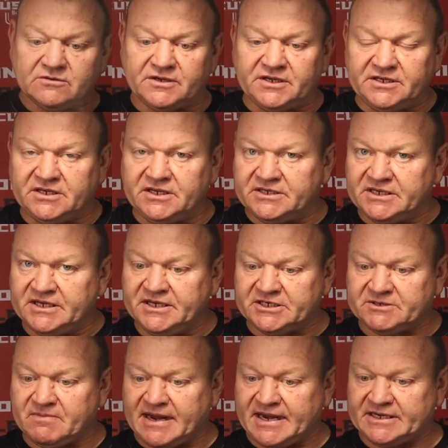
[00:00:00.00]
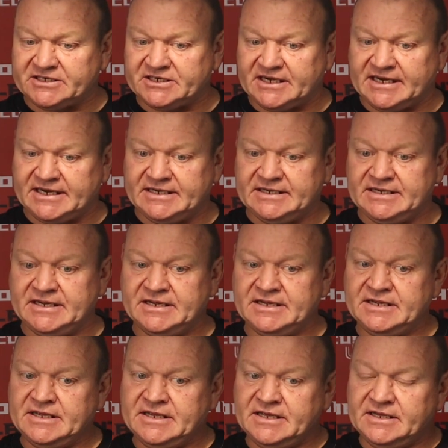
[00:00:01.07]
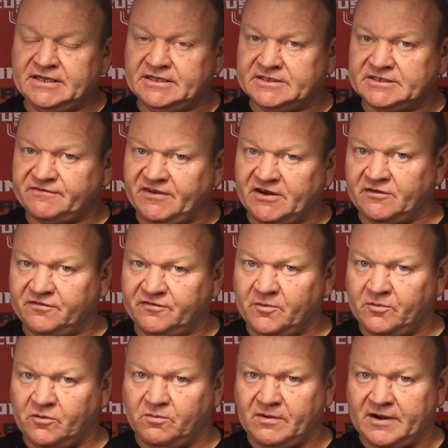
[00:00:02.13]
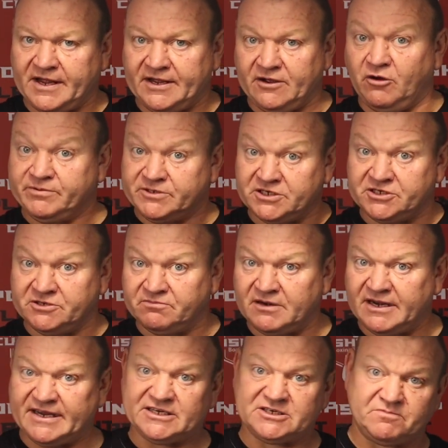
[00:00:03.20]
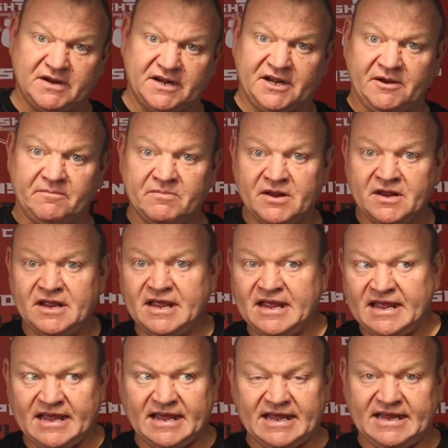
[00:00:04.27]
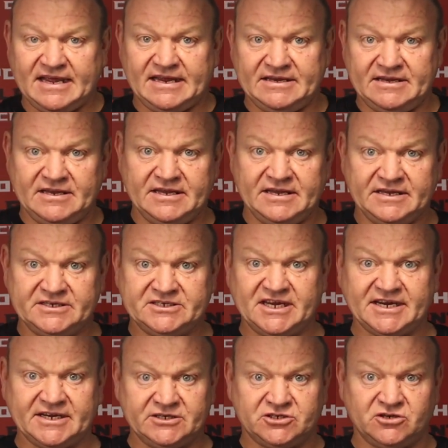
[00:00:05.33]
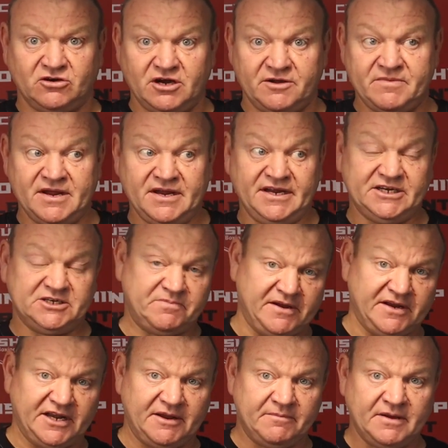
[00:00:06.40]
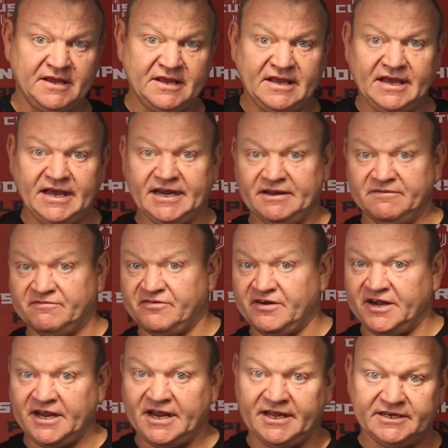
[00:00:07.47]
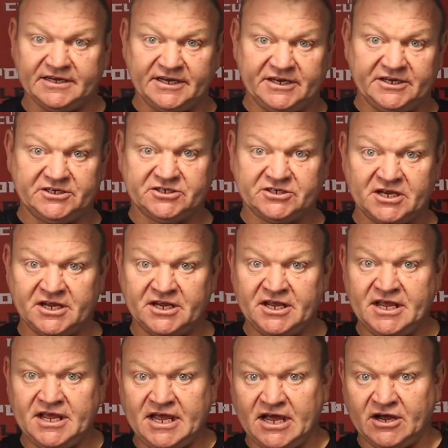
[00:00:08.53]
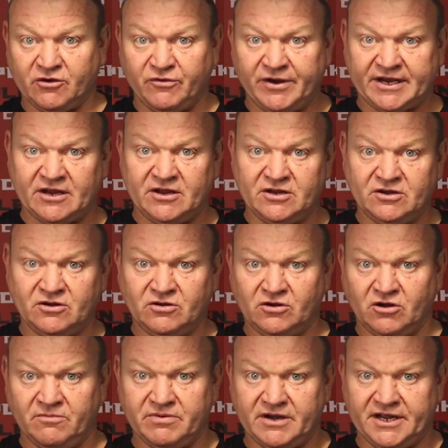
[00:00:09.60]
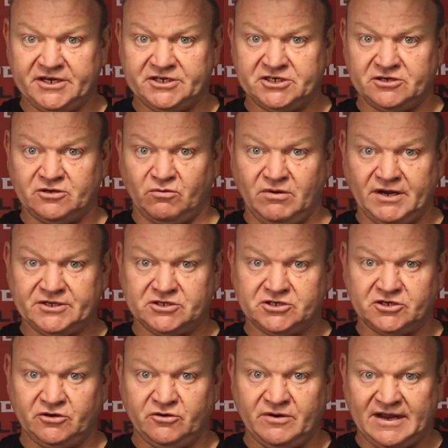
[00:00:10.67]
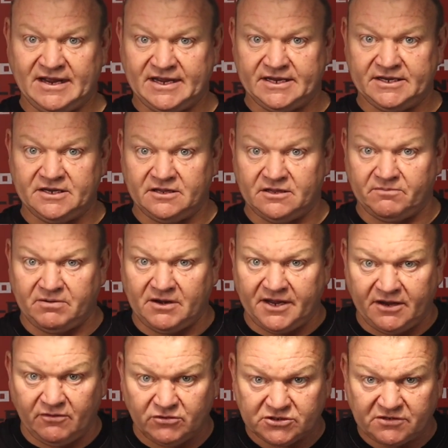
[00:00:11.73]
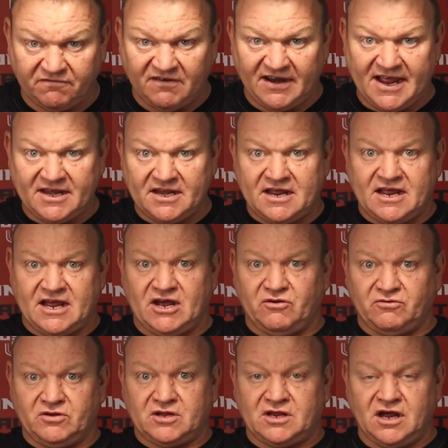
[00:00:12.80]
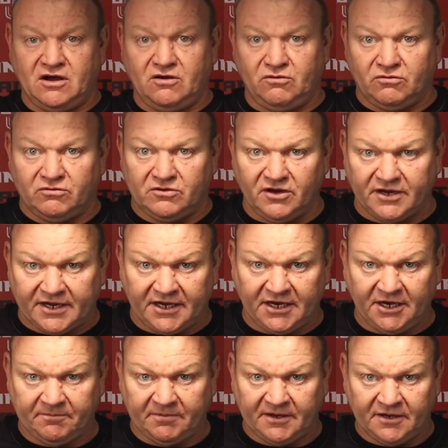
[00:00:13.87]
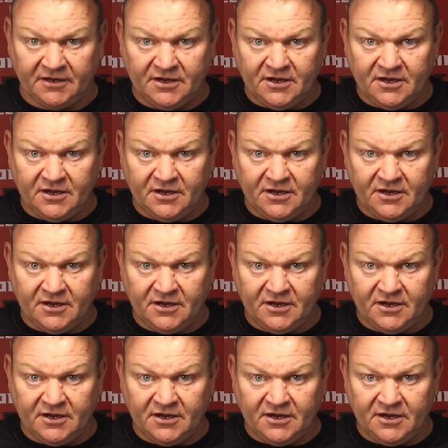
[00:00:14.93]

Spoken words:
he's in this match, and this fellow football player, opposition player, spitting him, and the second time he spitting him, had him Freddie unleashed. A quick combination, a 1-2, and the player was flat out cold like a kipper